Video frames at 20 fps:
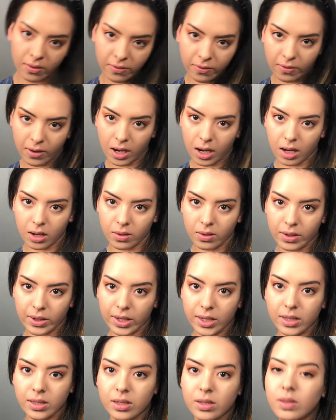
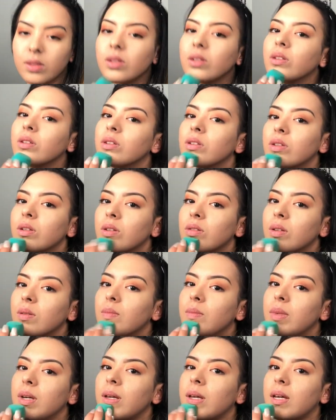flawless.
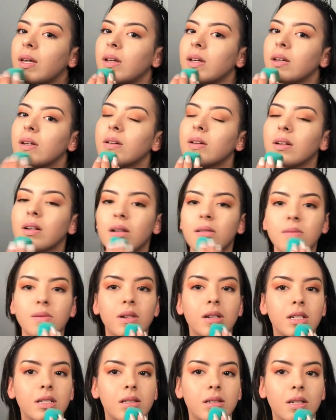B. I'm
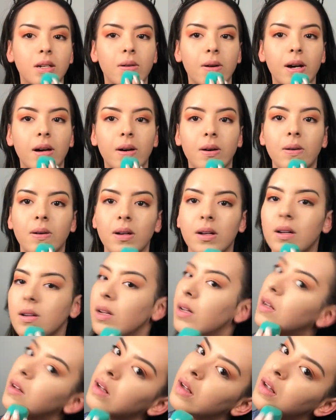ready to go out.
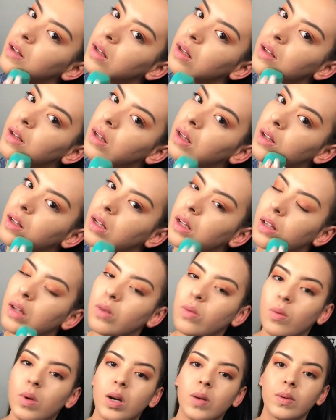
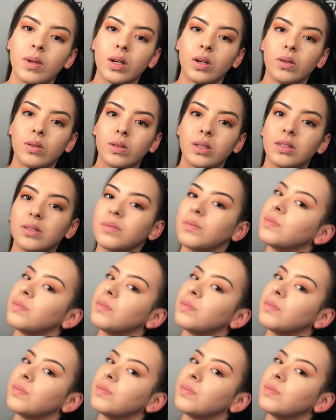Where are we going?